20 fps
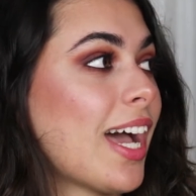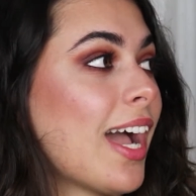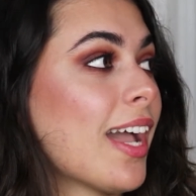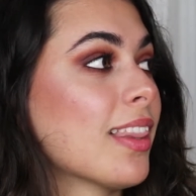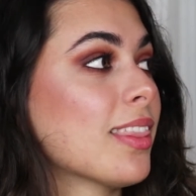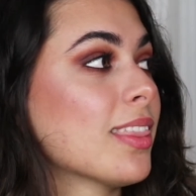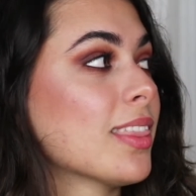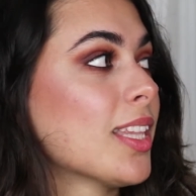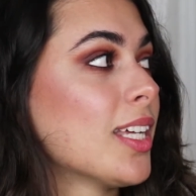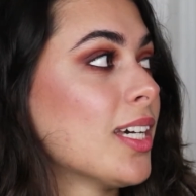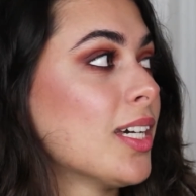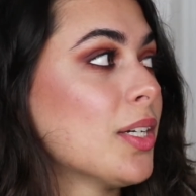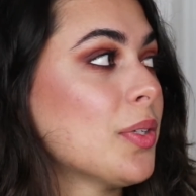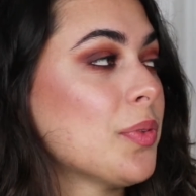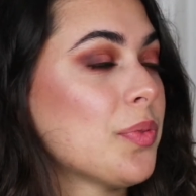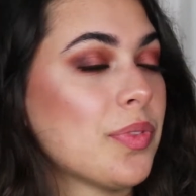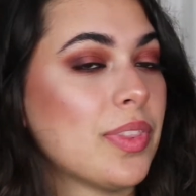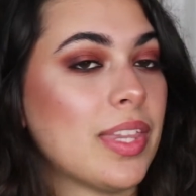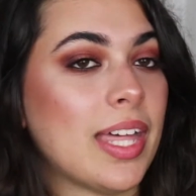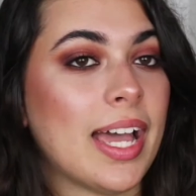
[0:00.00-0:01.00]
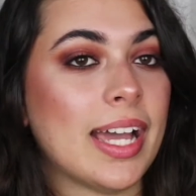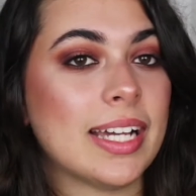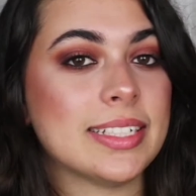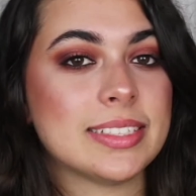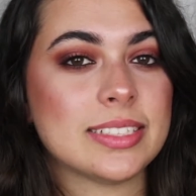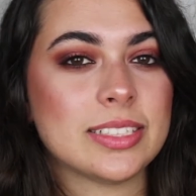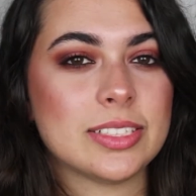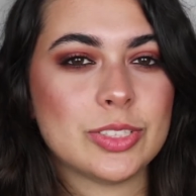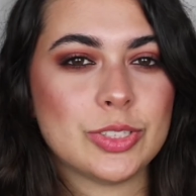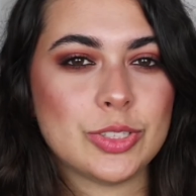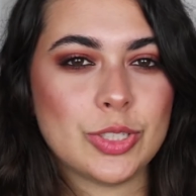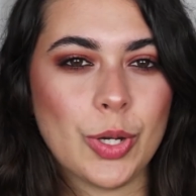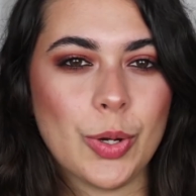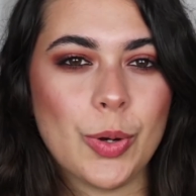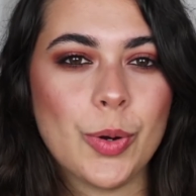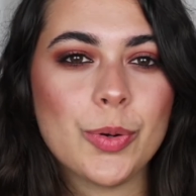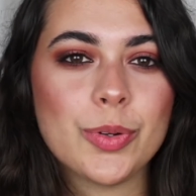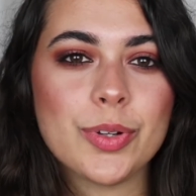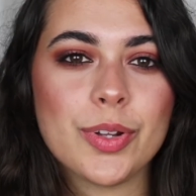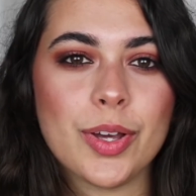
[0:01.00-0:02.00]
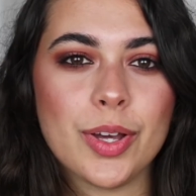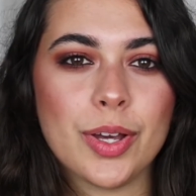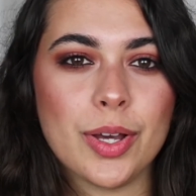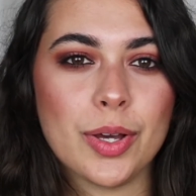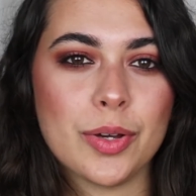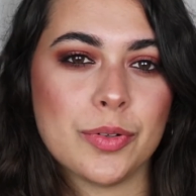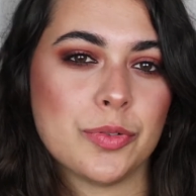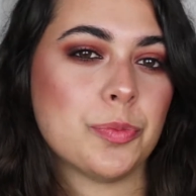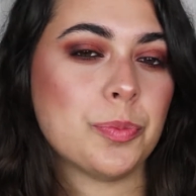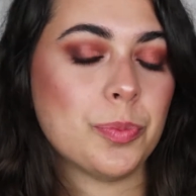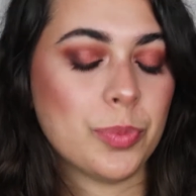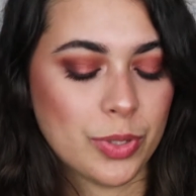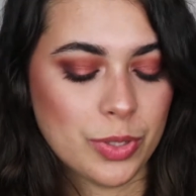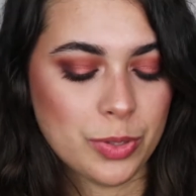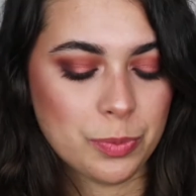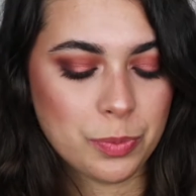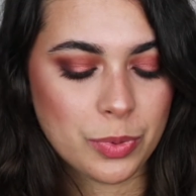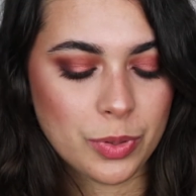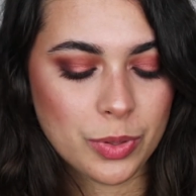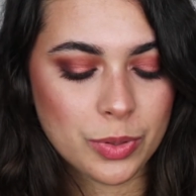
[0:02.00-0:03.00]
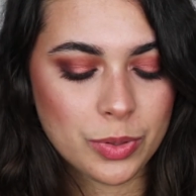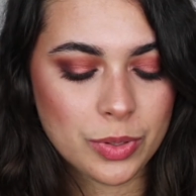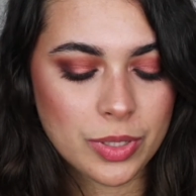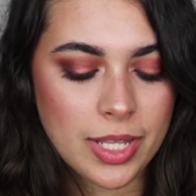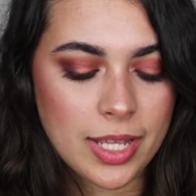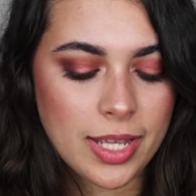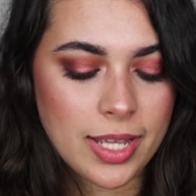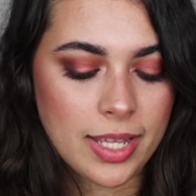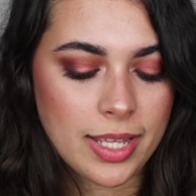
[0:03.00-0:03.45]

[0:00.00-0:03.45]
I love that tone of purple,